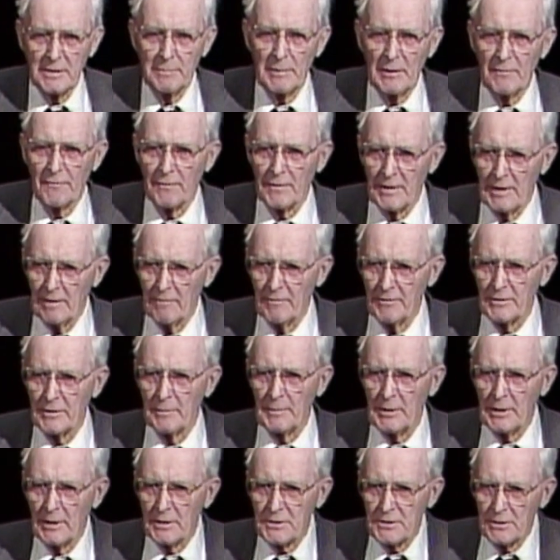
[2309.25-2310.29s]
be forgiven, to
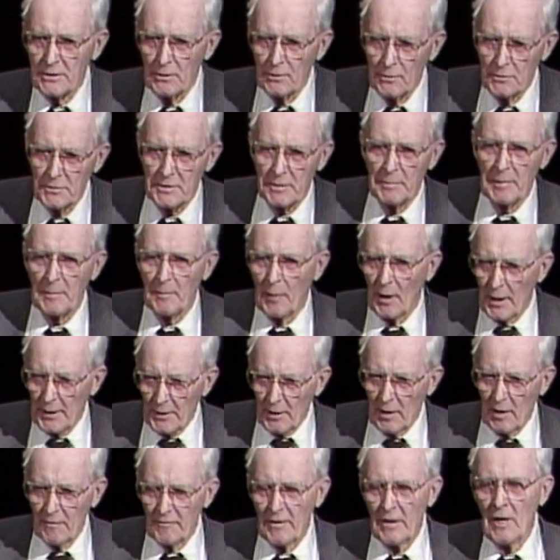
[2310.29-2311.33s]
be excused, to be bought
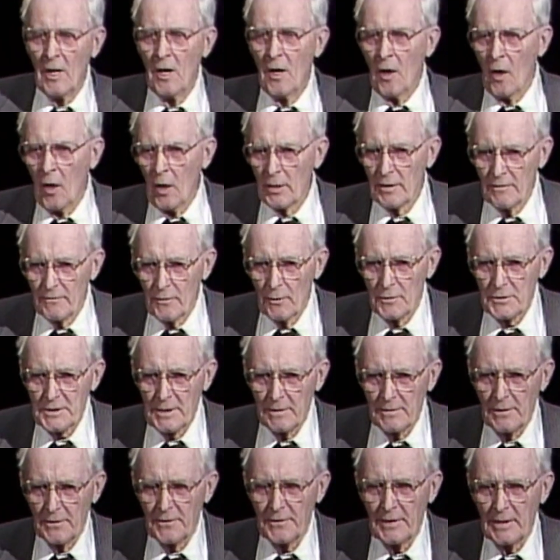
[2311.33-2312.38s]
off, all of those
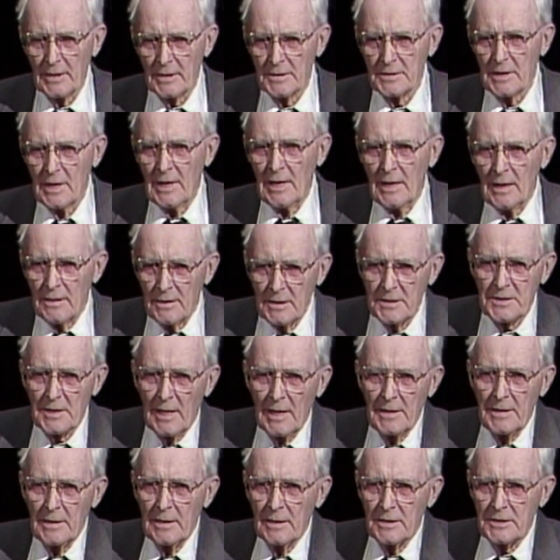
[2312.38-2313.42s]
other things. This
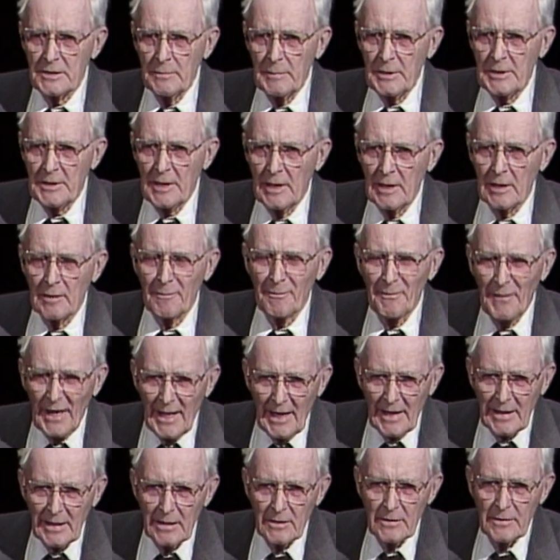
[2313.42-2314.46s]
idea is to be taken
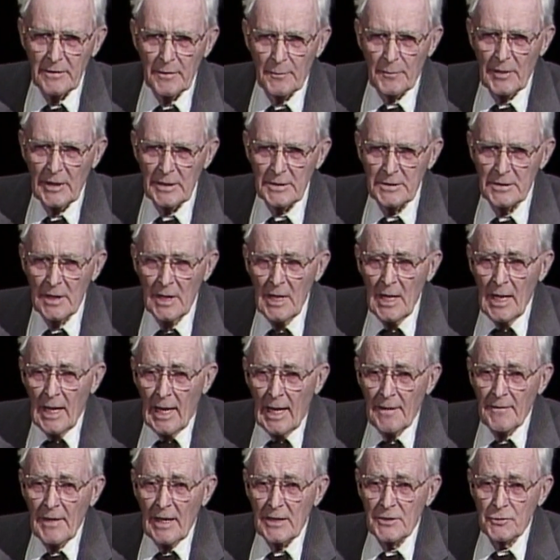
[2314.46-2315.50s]
back into the presence,
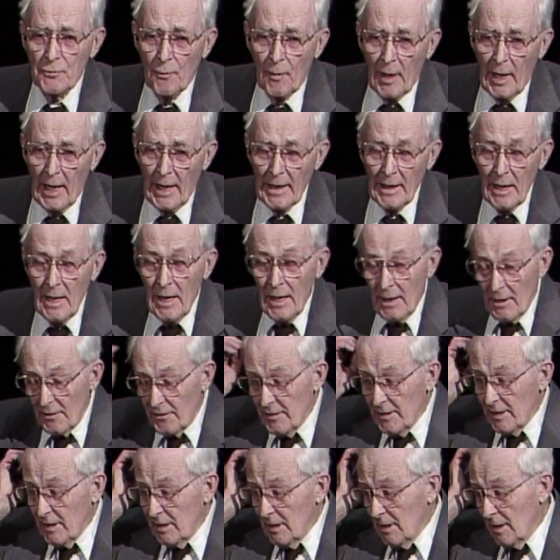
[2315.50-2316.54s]
and that's why
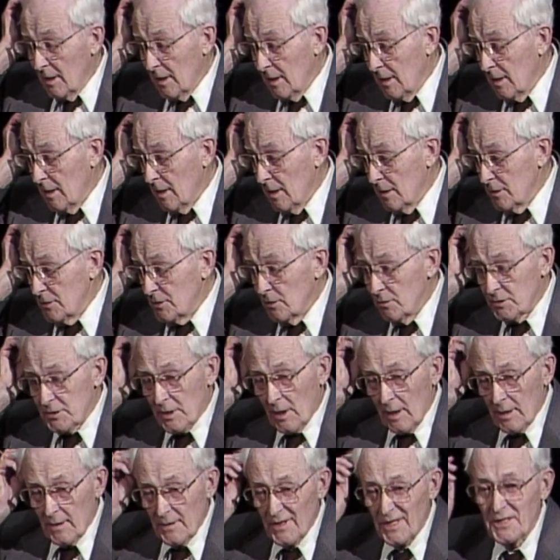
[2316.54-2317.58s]
the Jews
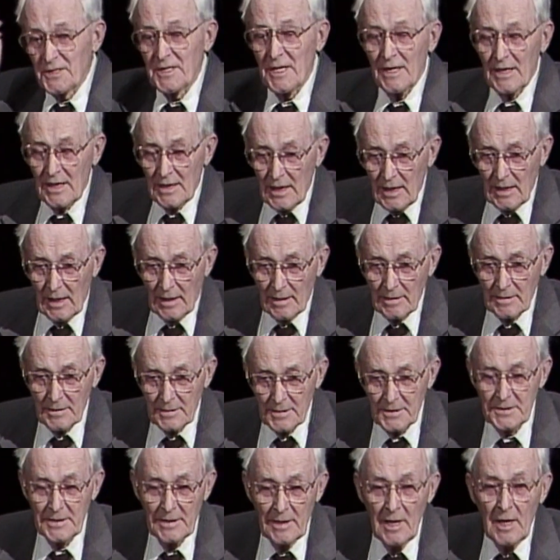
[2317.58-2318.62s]
call it the Zakar. You
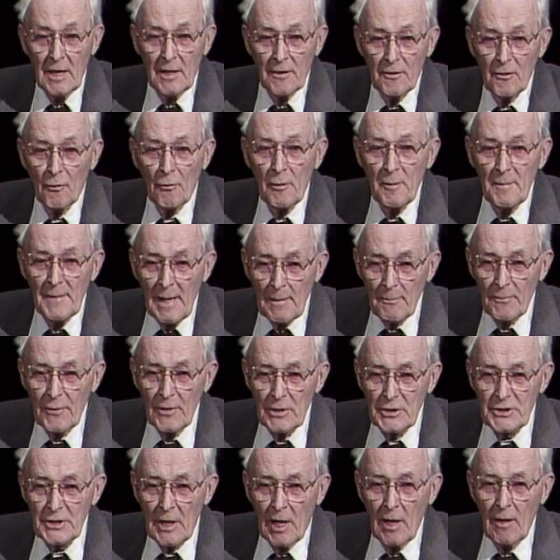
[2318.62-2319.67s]
see, the
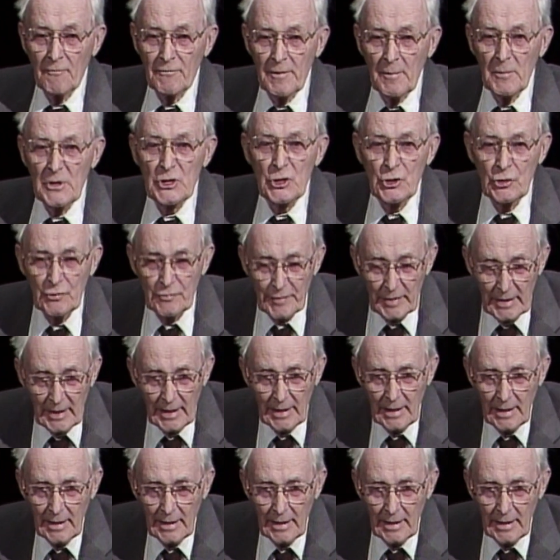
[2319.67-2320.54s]
remembrance of the Meshiva,